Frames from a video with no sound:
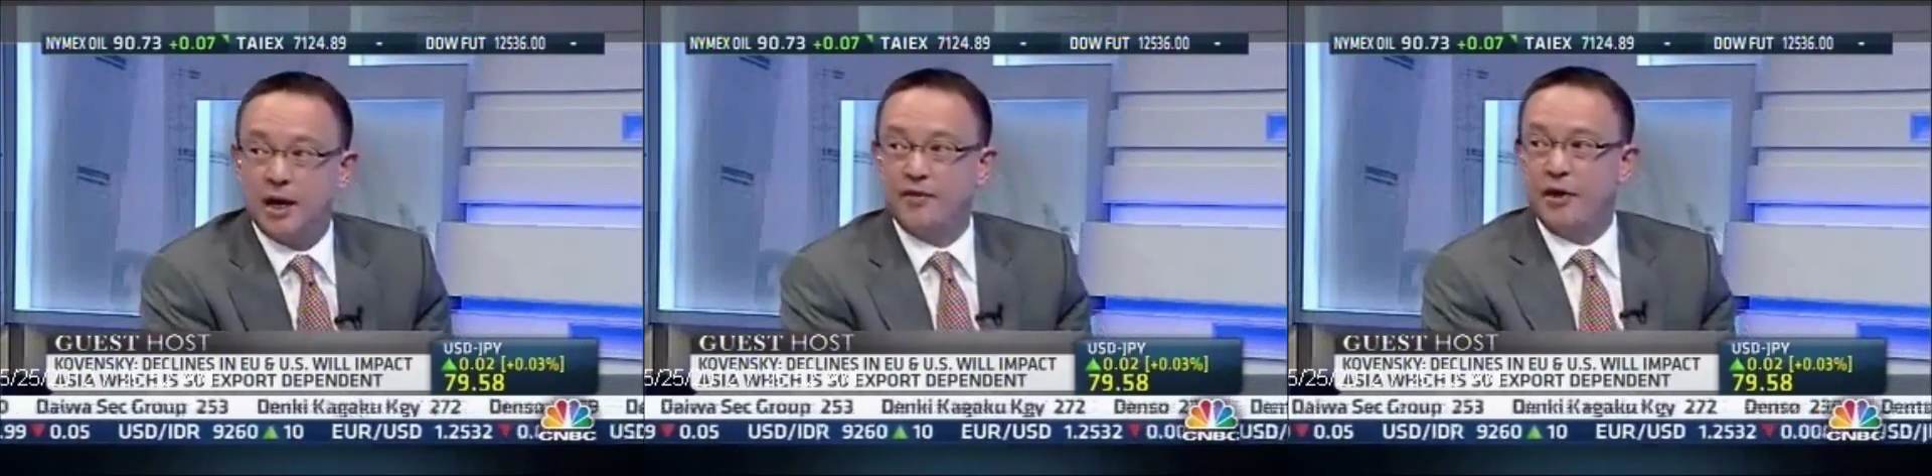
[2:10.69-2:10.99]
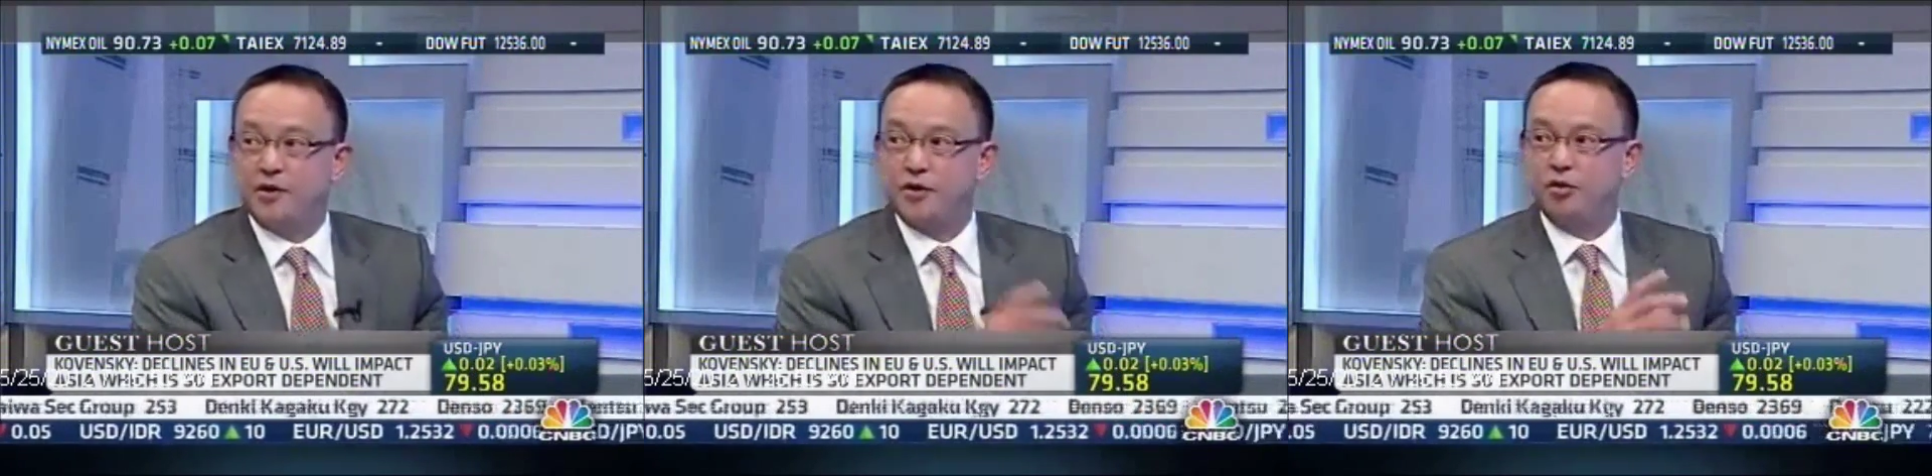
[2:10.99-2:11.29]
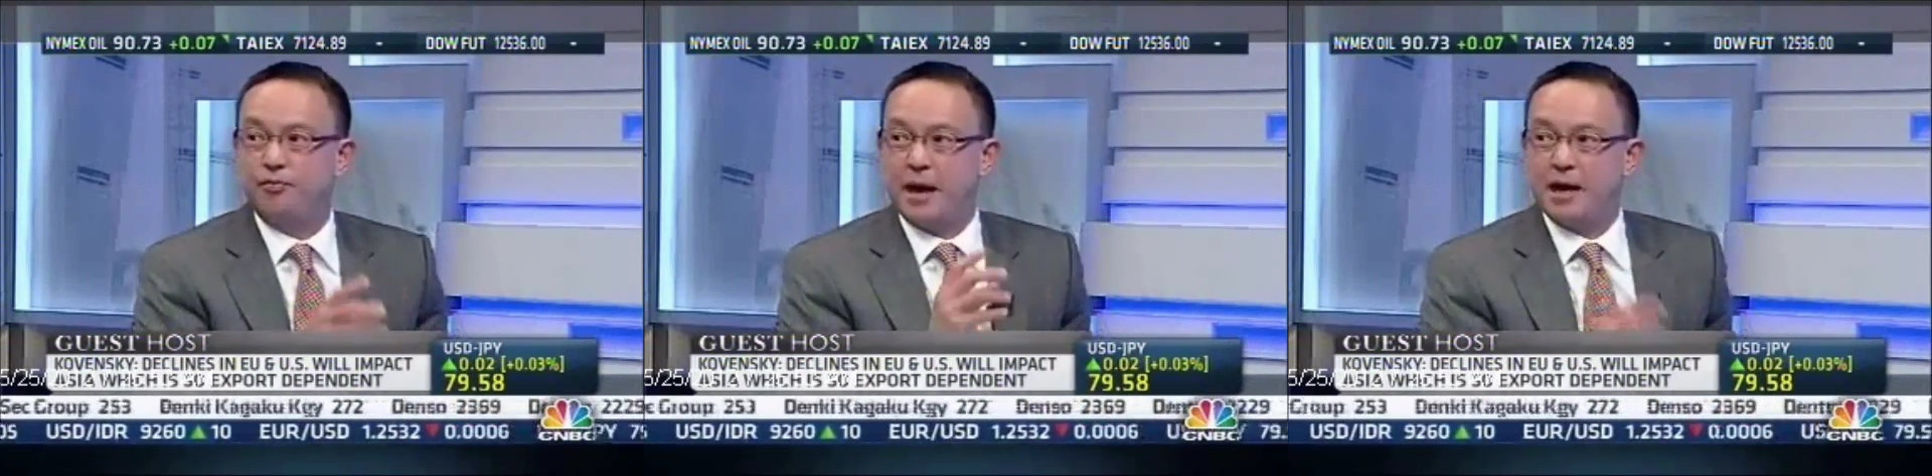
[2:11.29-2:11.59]
and they
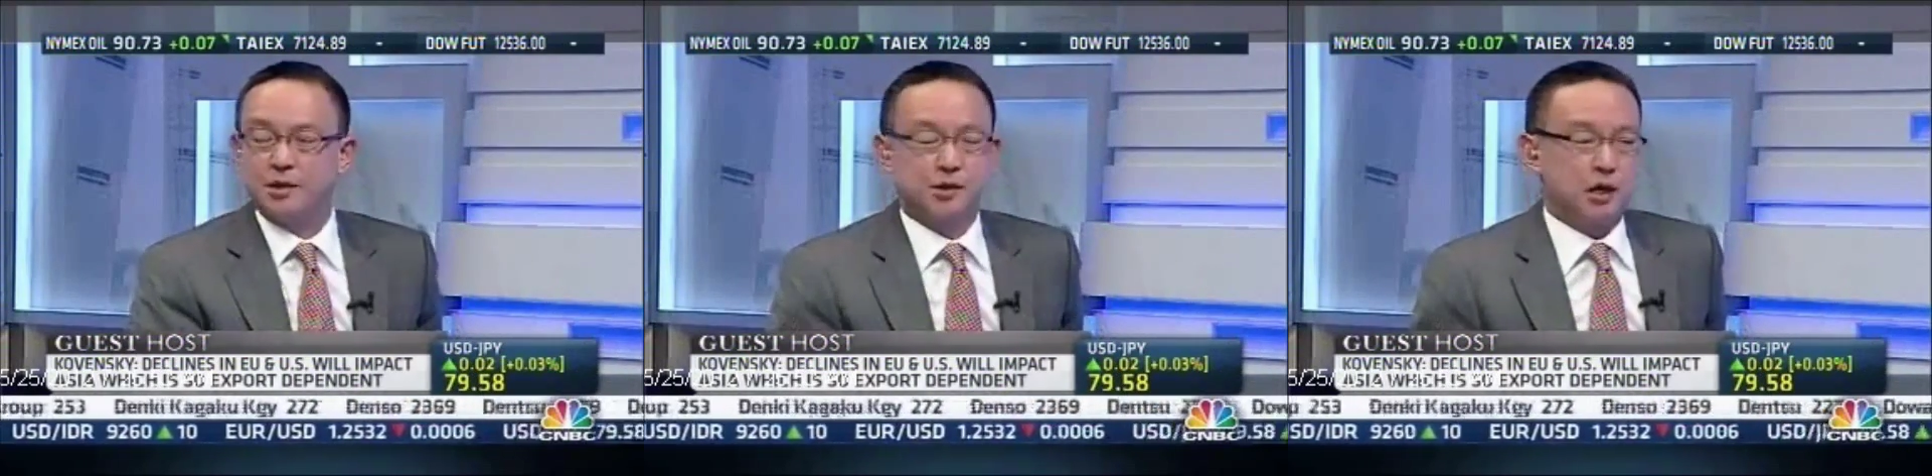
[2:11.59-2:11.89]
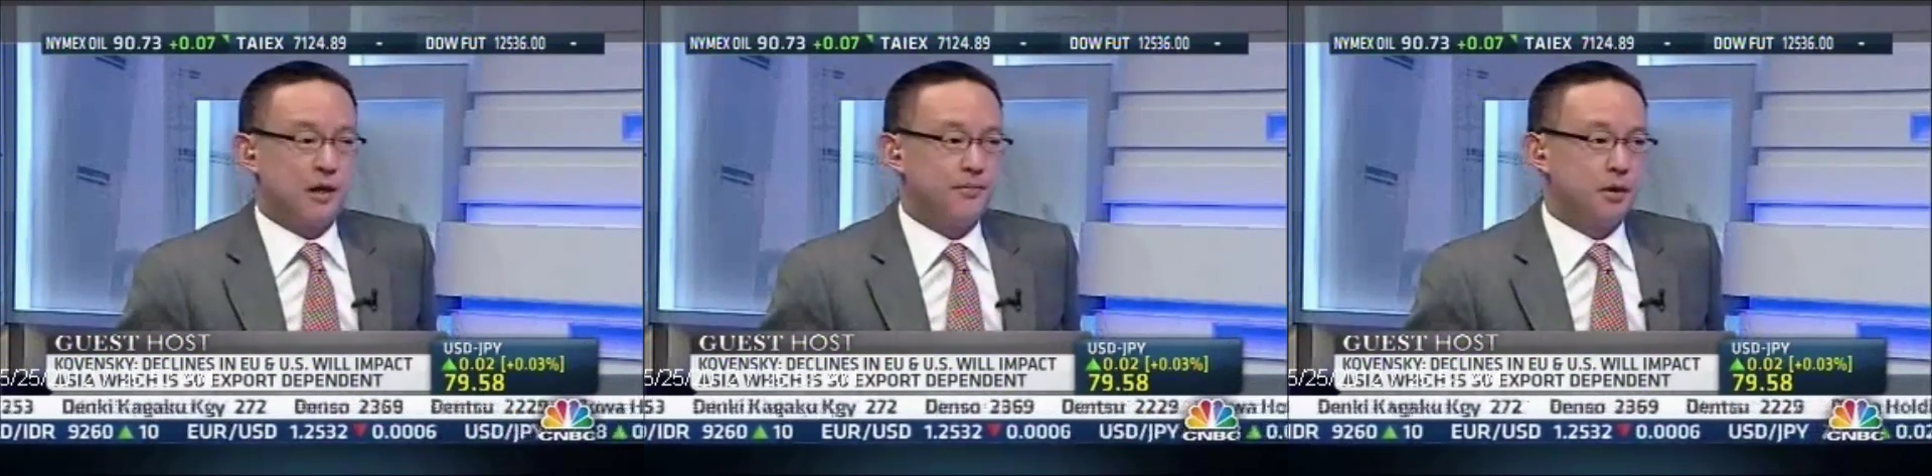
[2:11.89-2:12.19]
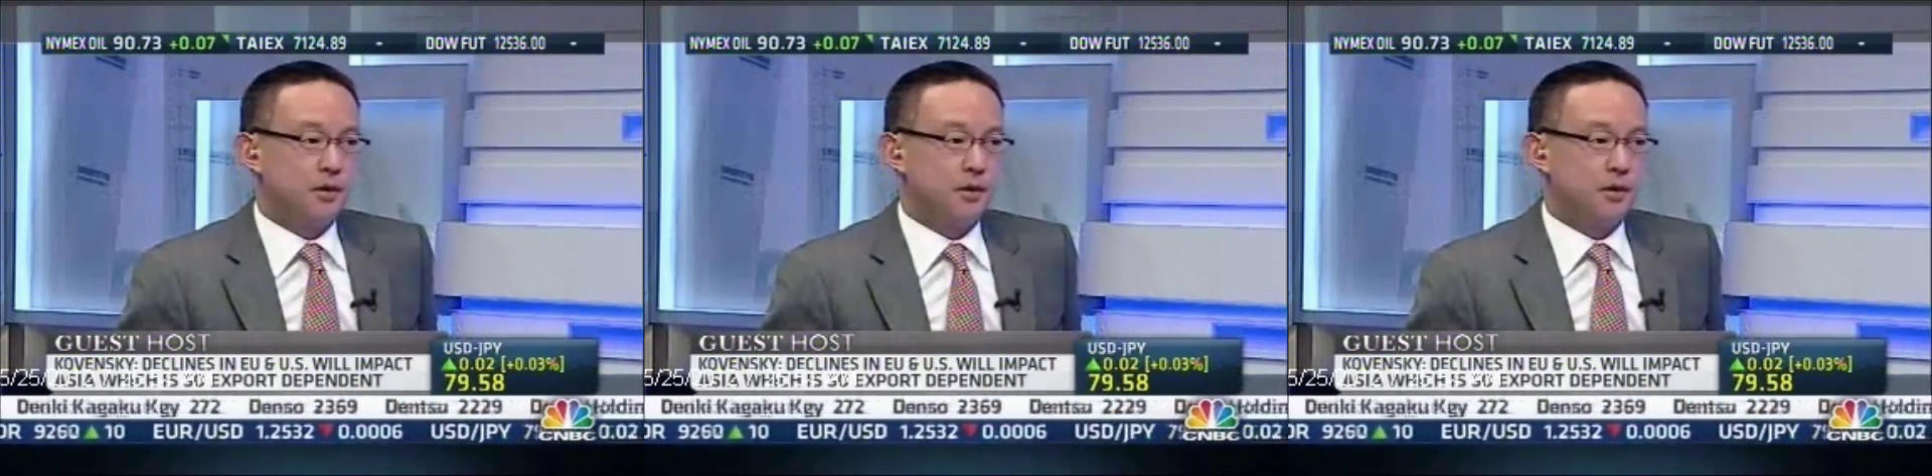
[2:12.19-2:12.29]
do backstop